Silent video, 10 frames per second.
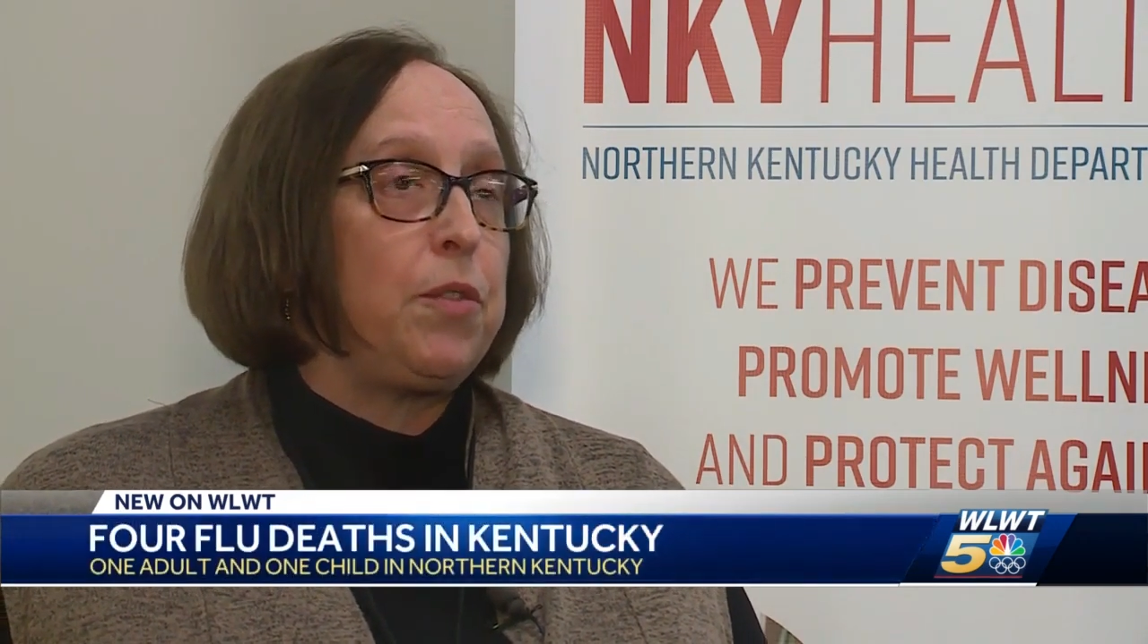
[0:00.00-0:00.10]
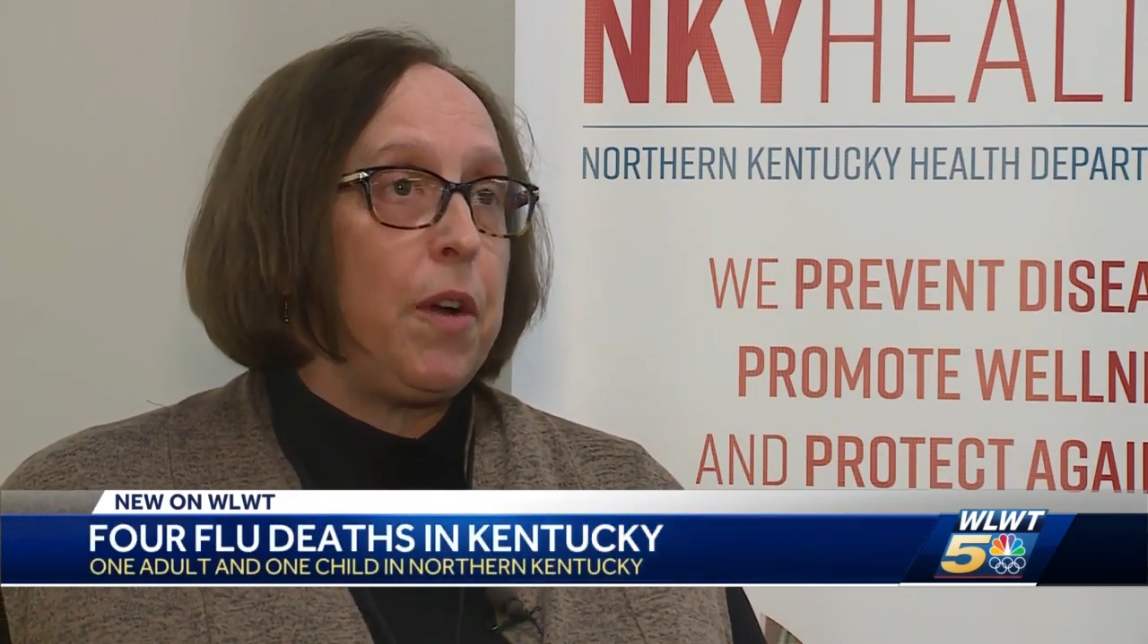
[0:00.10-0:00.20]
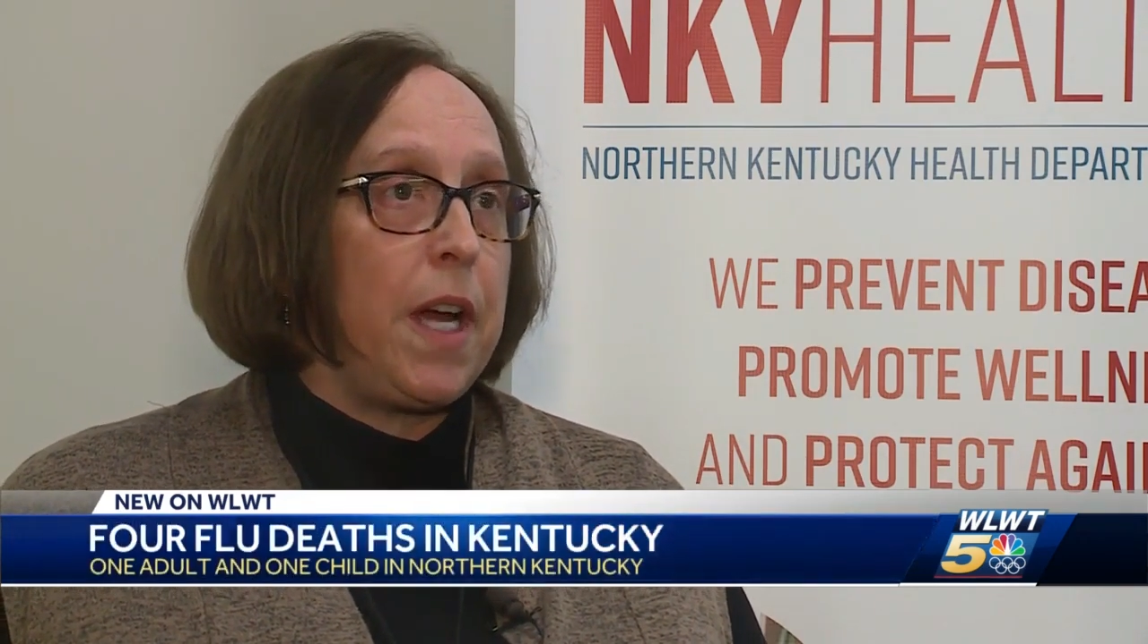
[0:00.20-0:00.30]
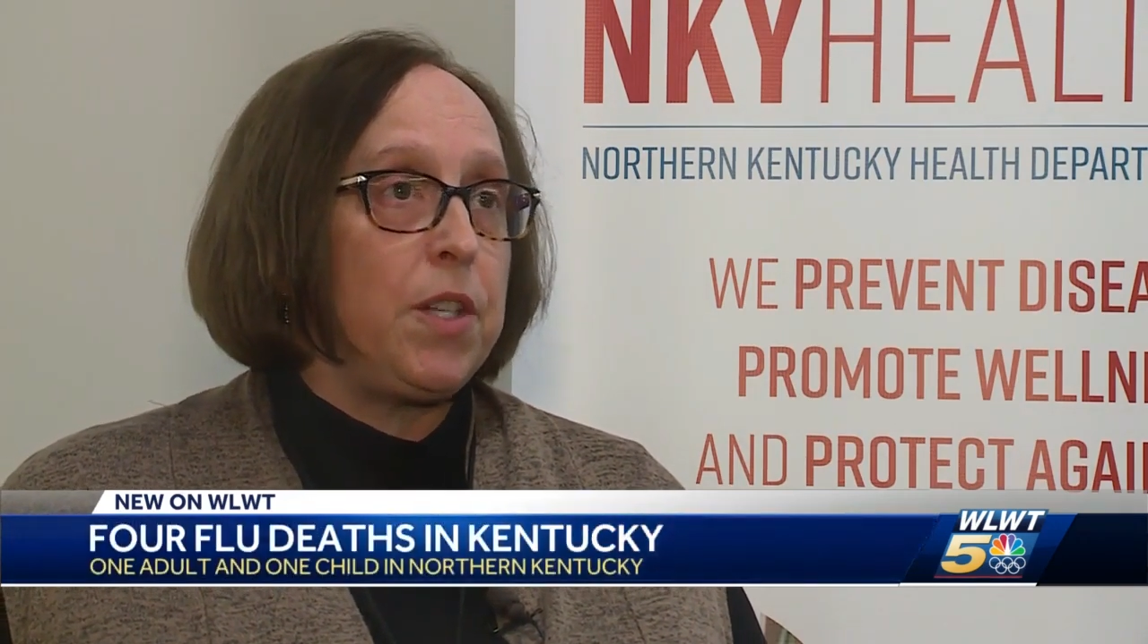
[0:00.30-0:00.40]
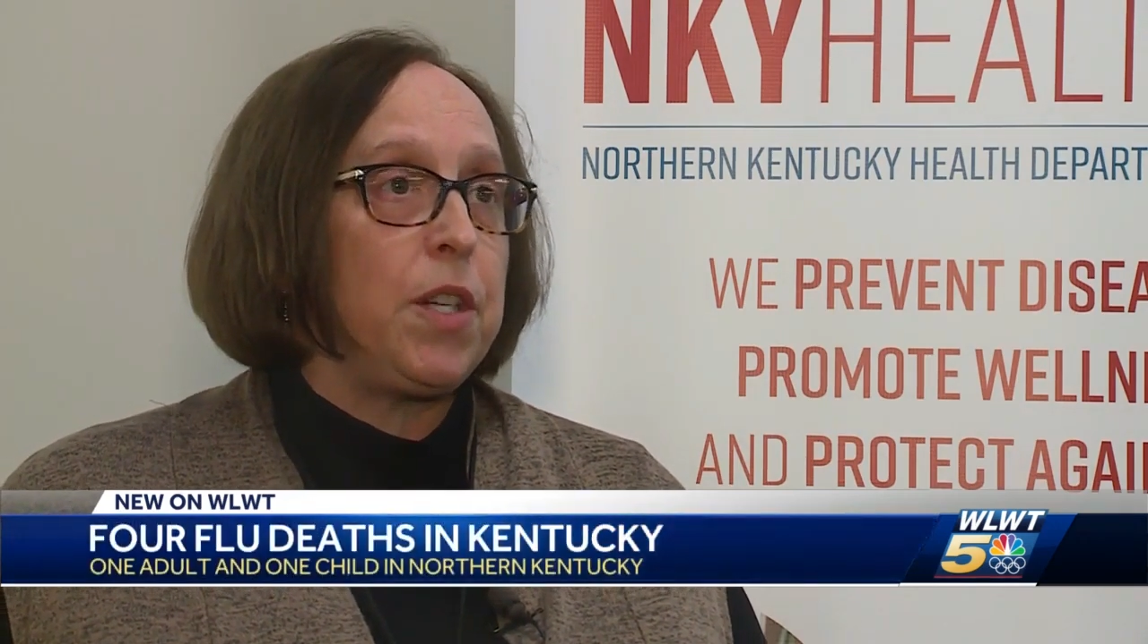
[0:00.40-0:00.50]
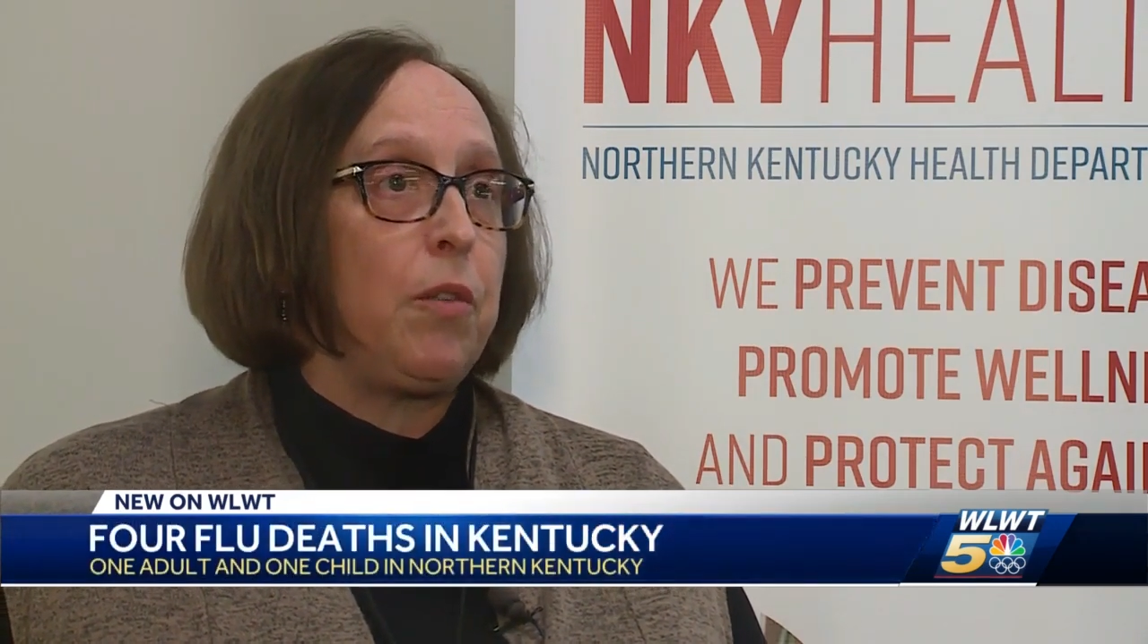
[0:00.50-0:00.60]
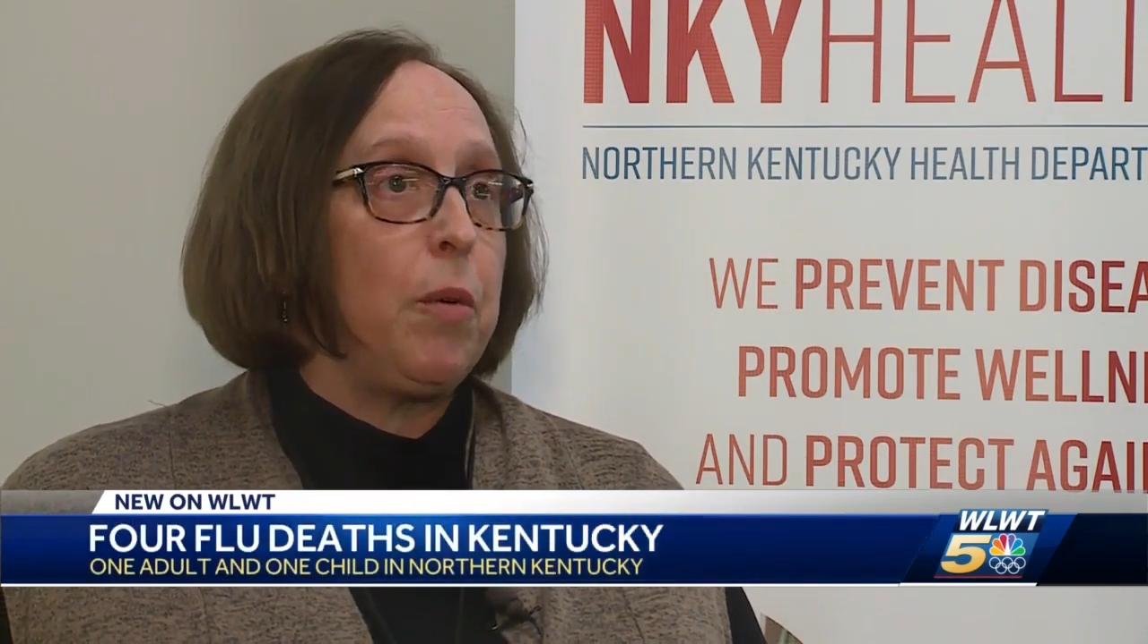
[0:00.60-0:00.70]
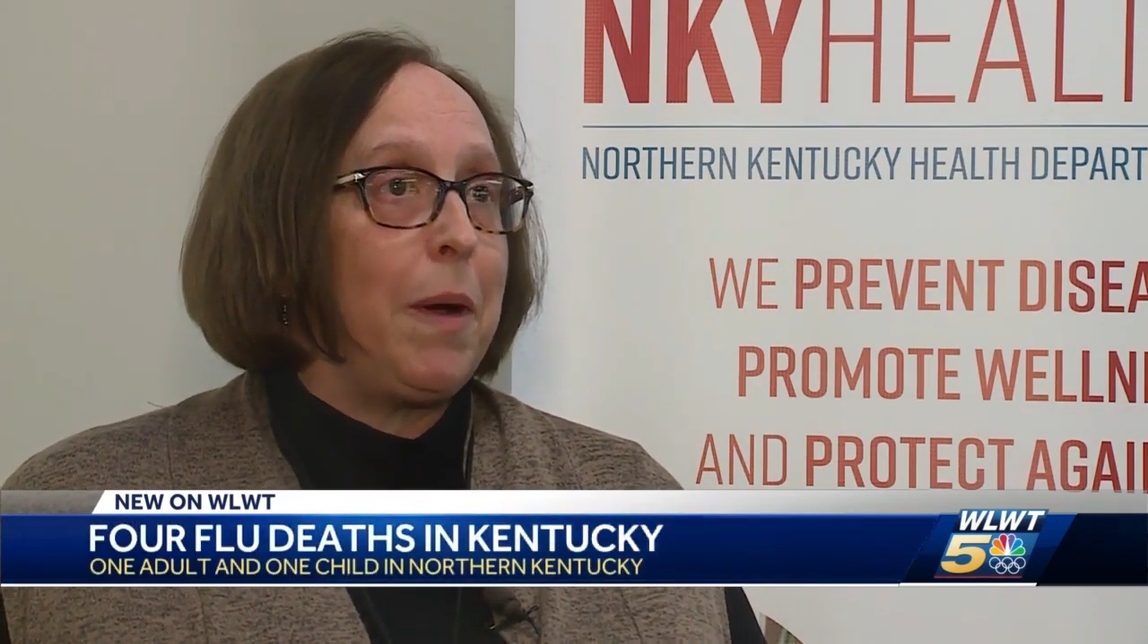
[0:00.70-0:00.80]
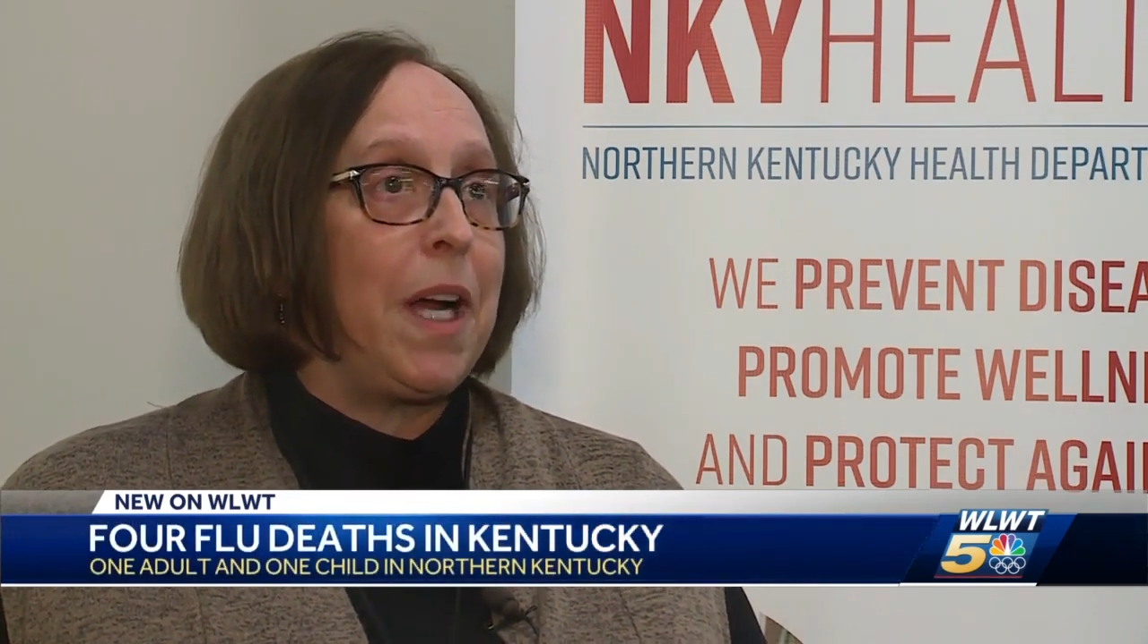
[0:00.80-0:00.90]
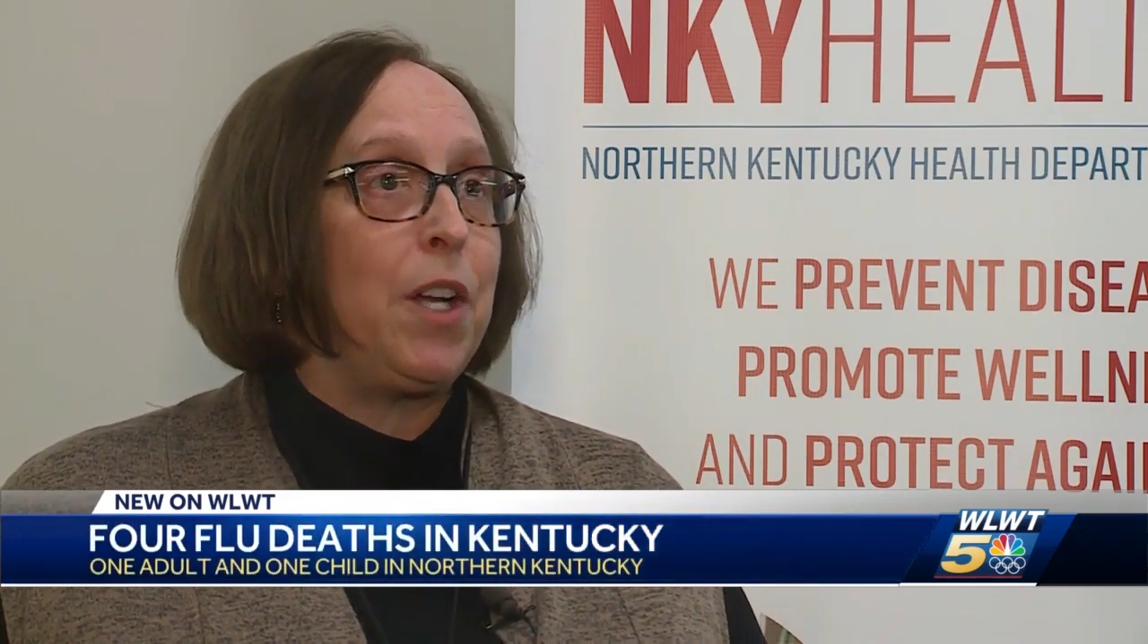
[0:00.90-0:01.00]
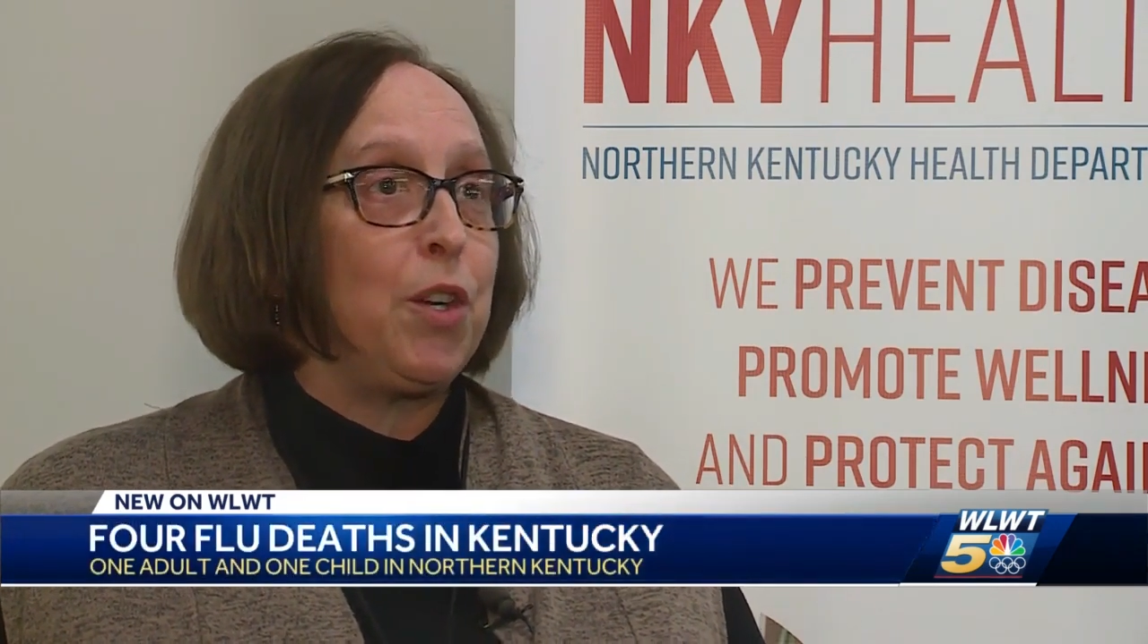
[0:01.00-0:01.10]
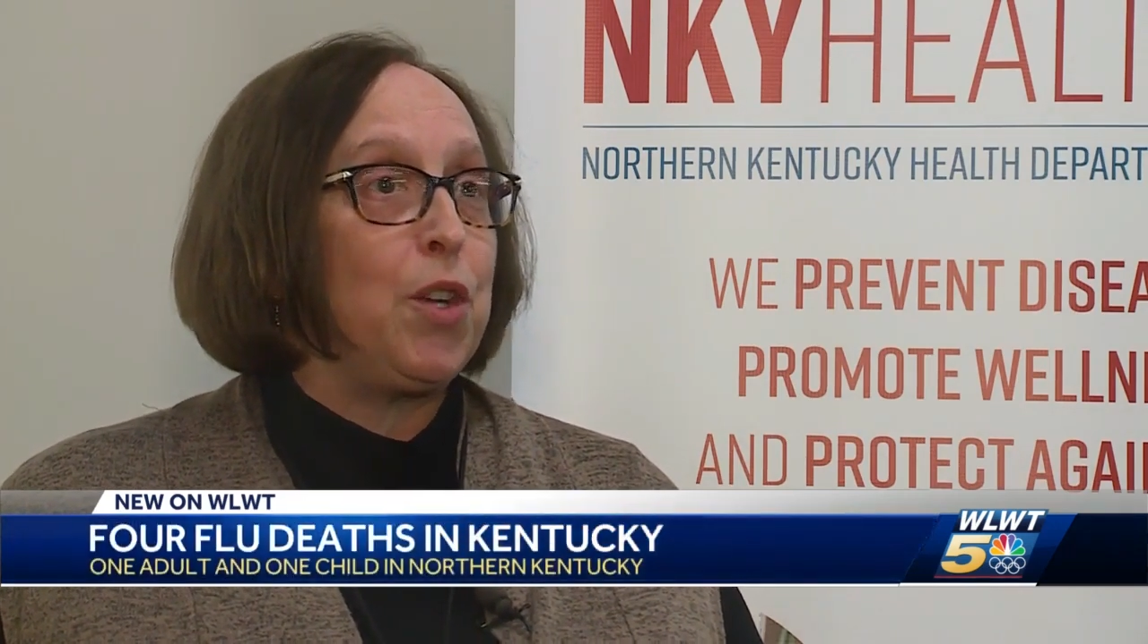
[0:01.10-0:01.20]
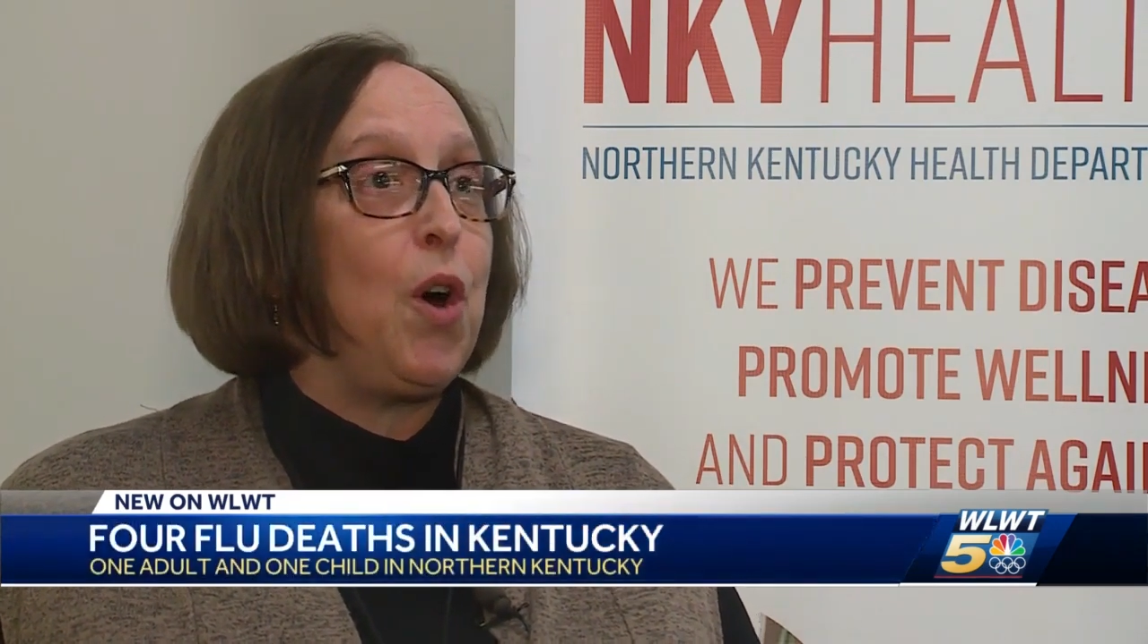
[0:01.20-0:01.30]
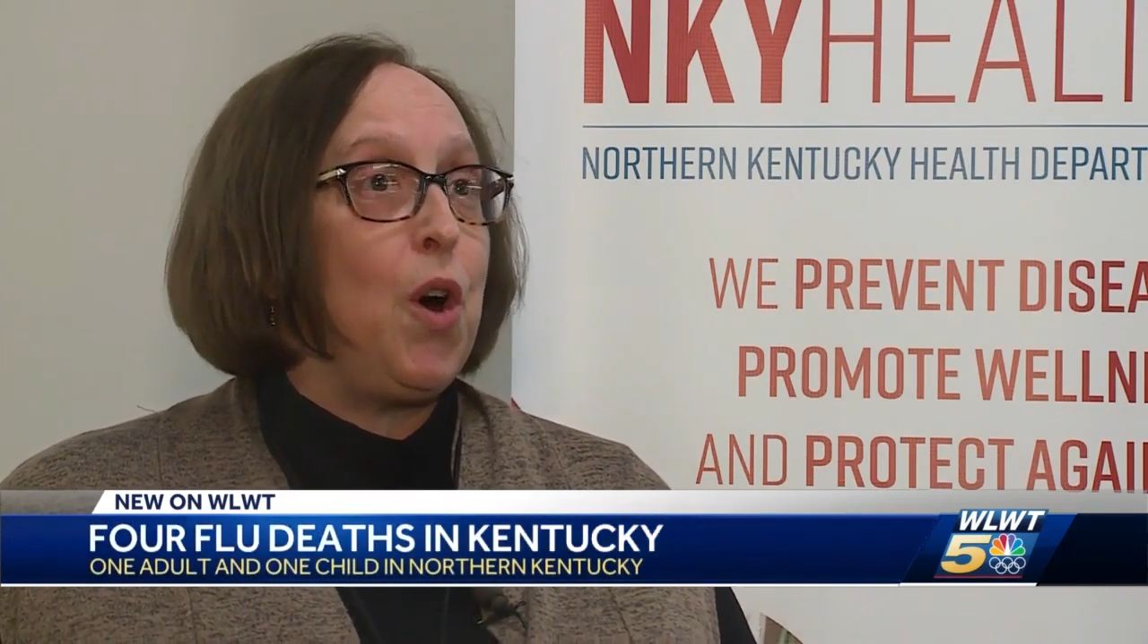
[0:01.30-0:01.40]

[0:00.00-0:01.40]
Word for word: tragic reminder to